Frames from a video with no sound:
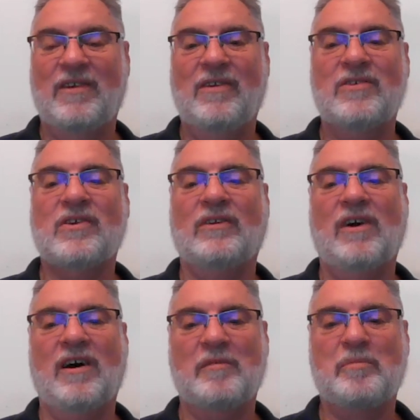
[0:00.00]
there's a
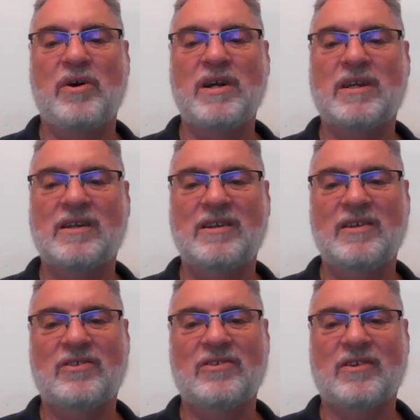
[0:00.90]
lot of
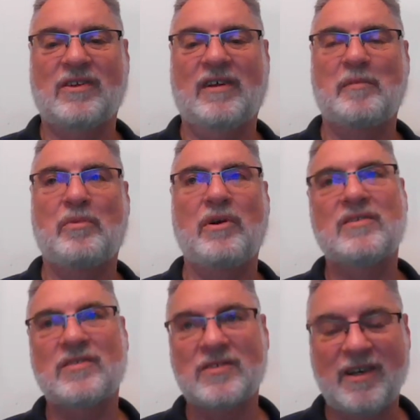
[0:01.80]
breakage, there's a lot of
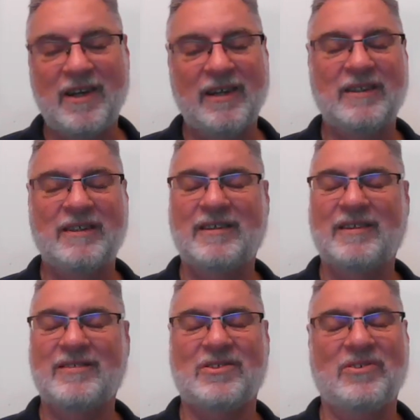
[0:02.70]
branches
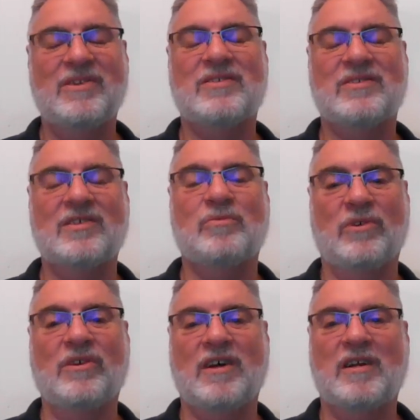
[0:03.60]
hanging, so it's
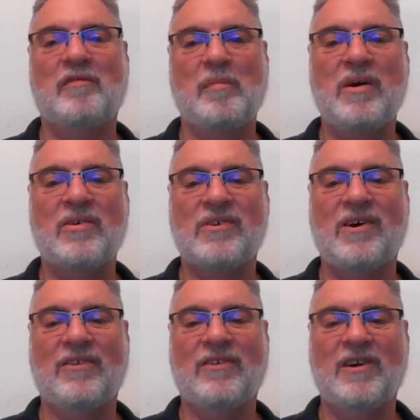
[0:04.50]
really kind of a mess
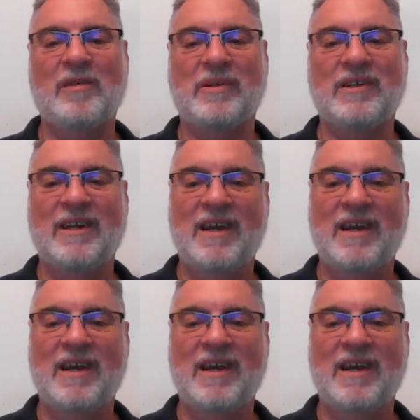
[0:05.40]
out there, but